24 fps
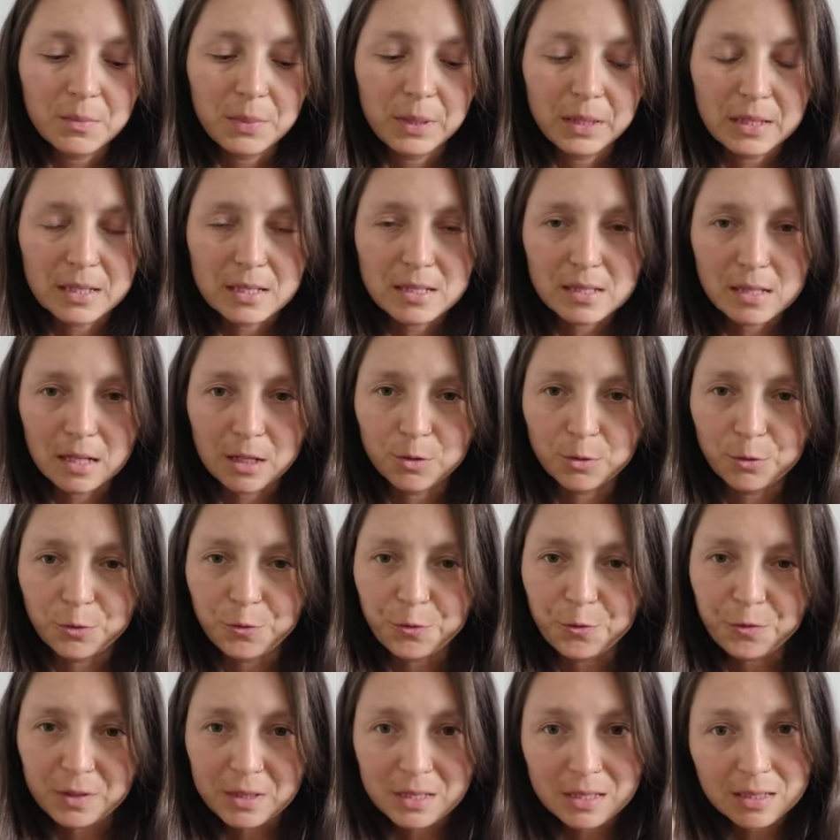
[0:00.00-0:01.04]
because I could
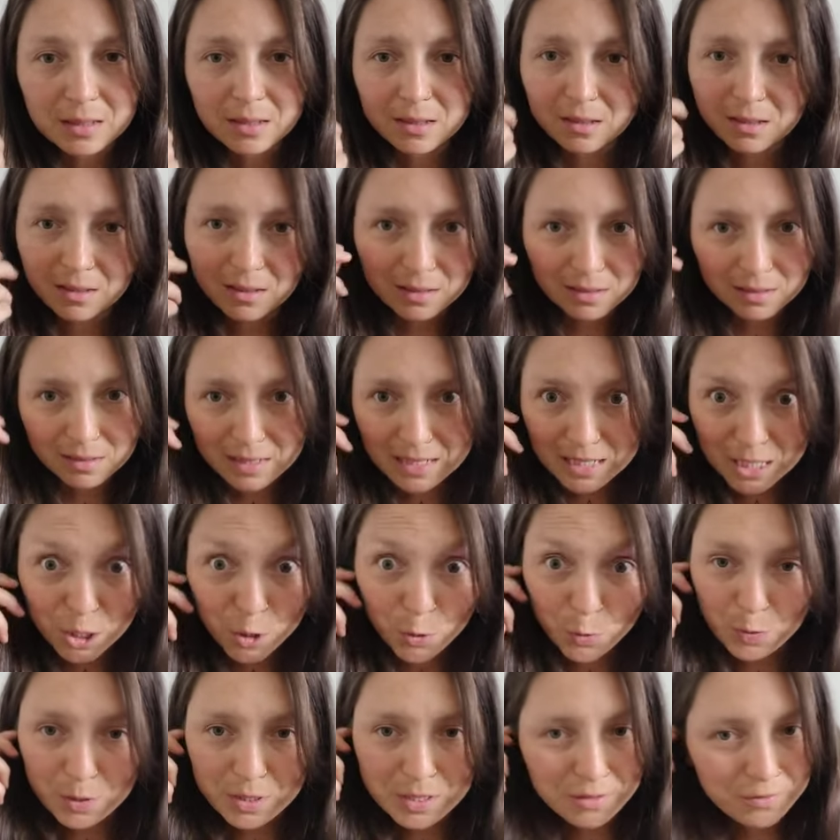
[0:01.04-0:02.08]
feel
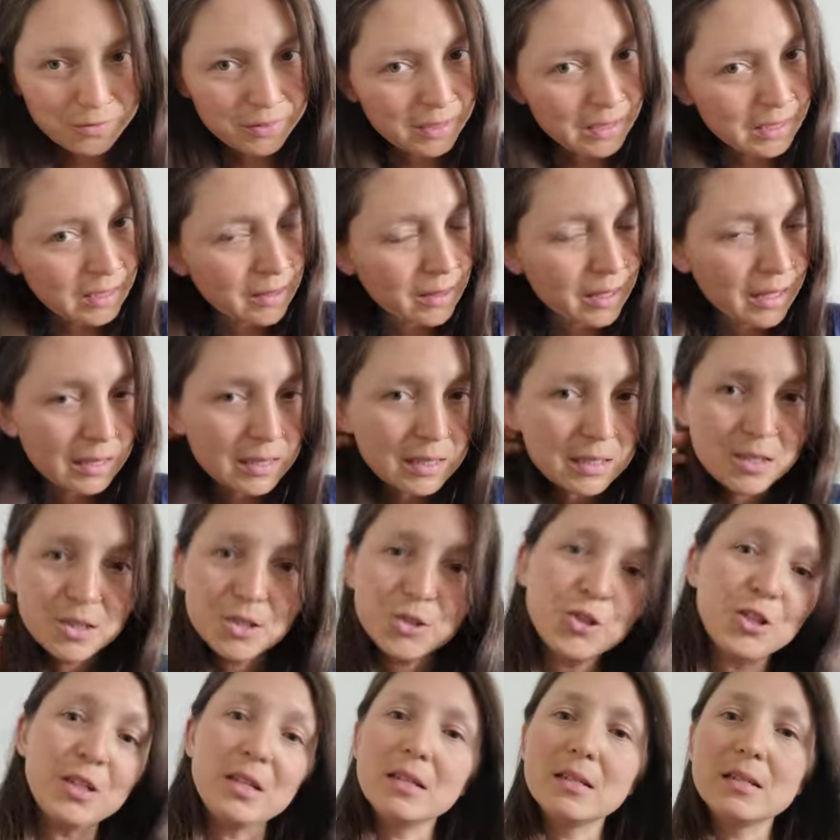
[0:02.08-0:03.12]
intuitively that
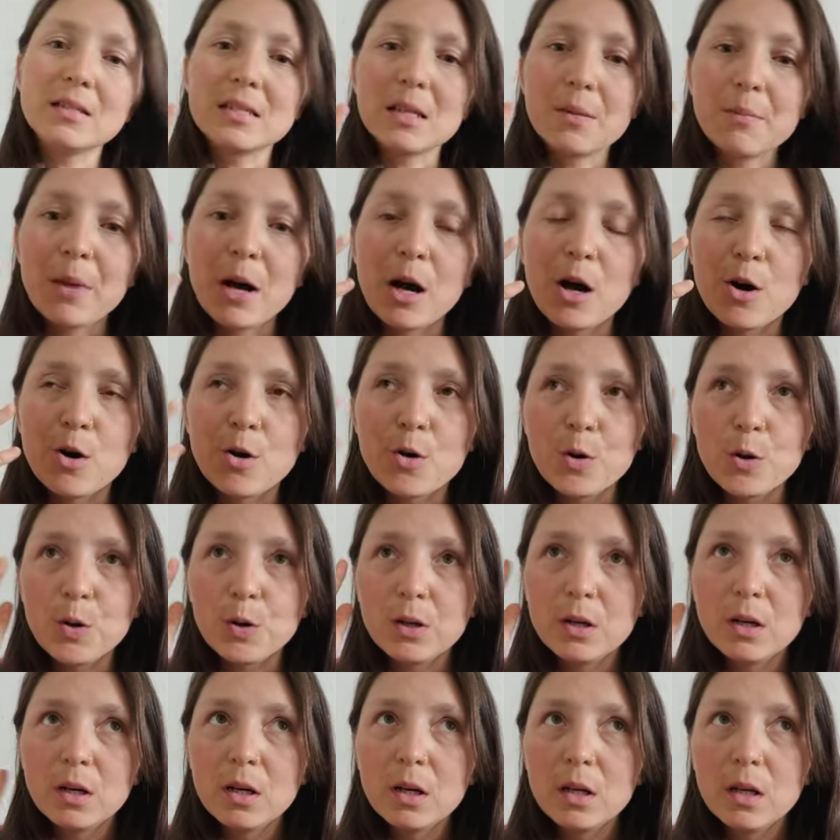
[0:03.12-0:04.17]
she is
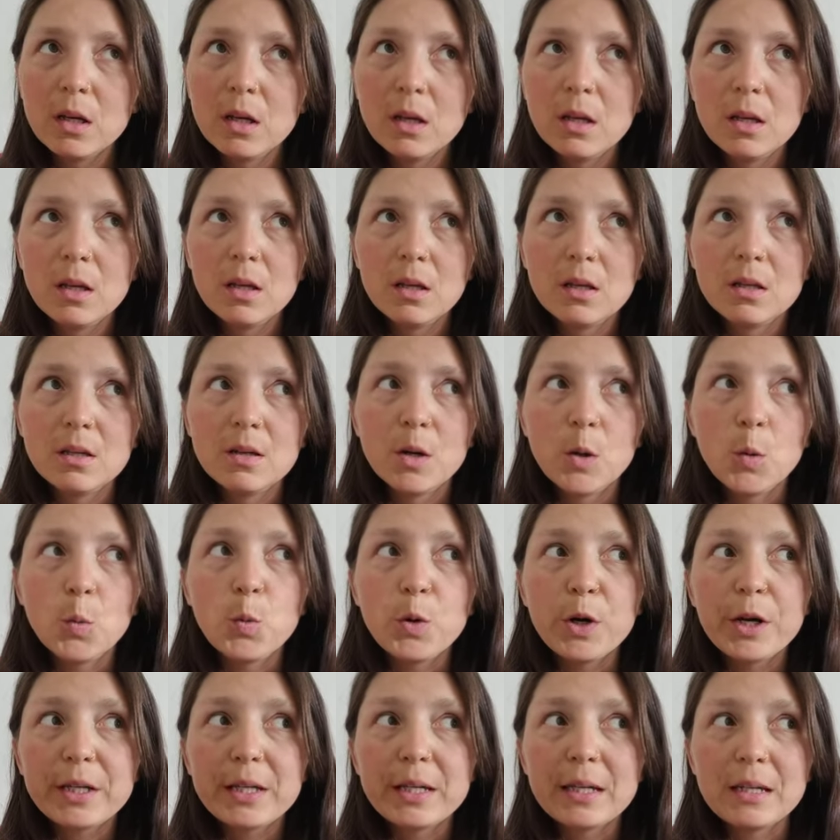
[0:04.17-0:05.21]
somehow
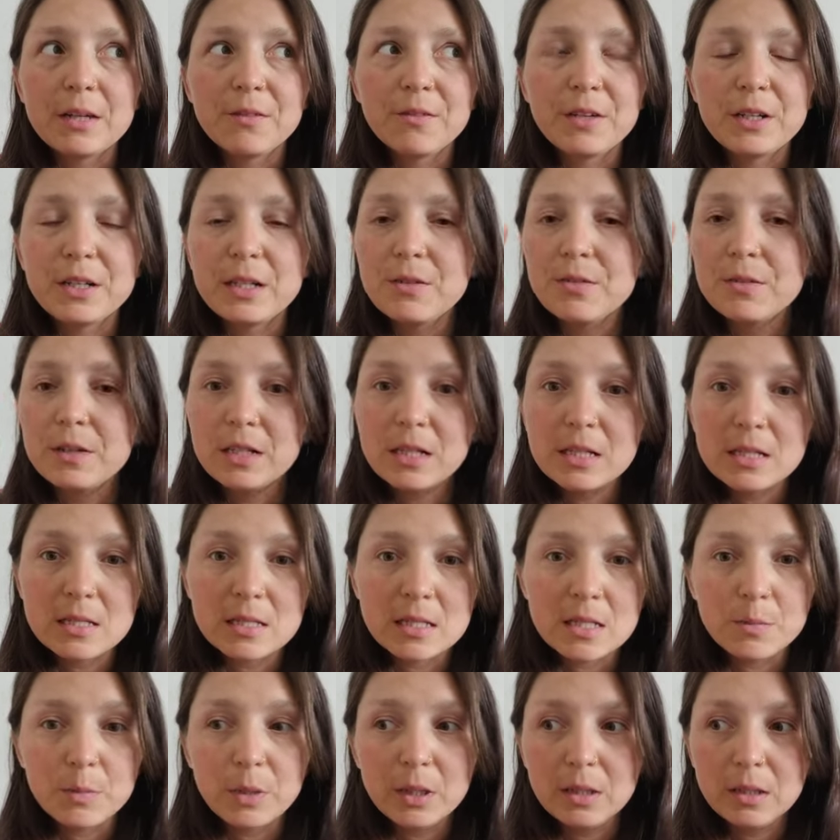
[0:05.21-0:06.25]
working very, very
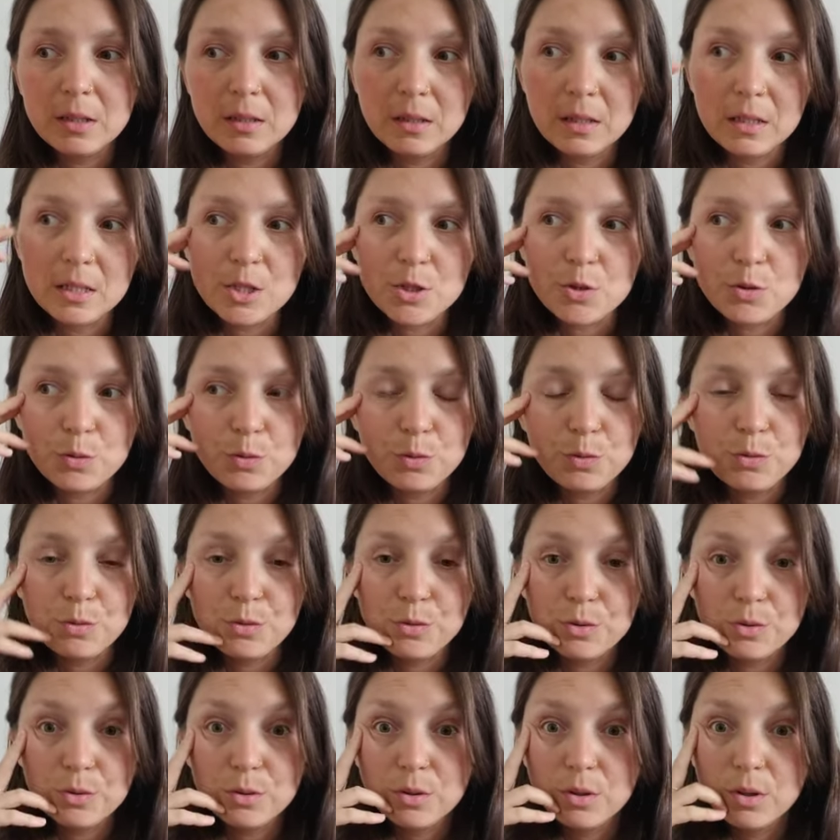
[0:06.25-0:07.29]
similarly
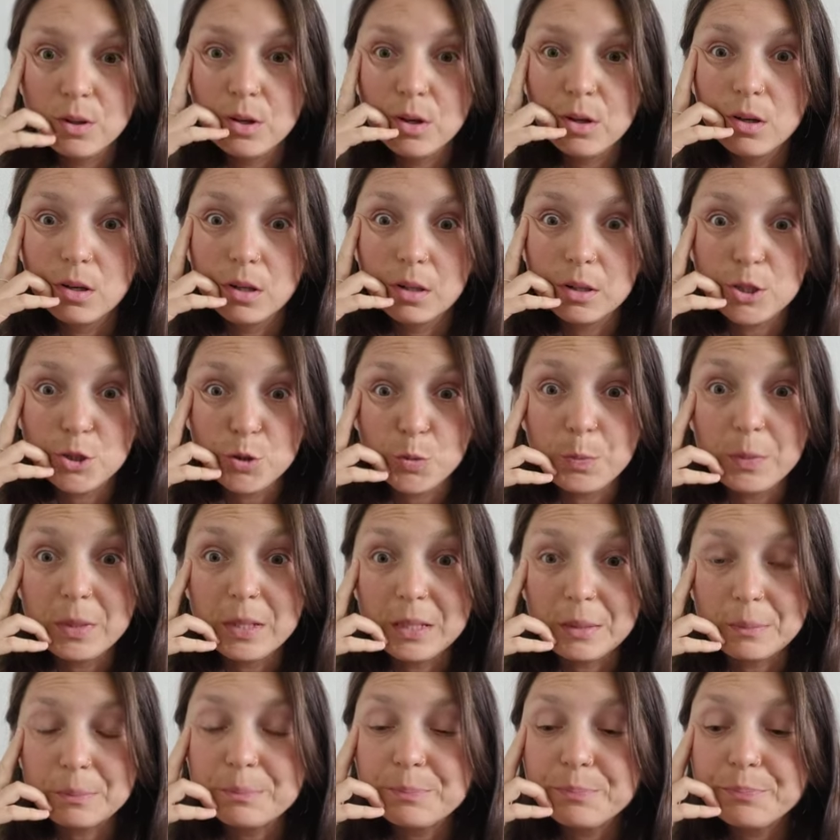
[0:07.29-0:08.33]
to
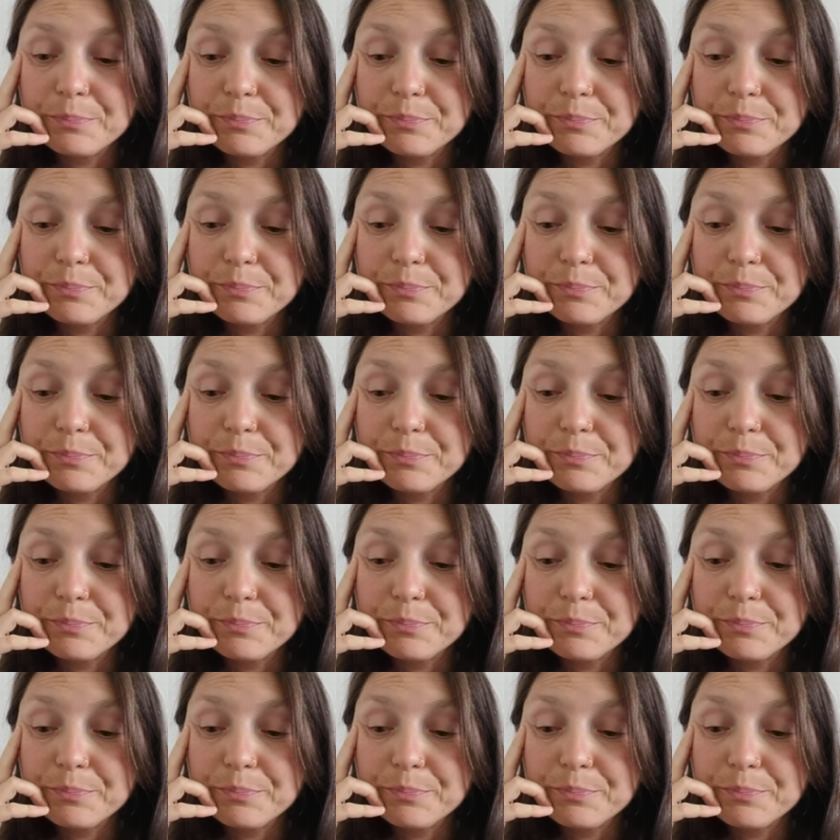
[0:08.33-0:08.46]
me.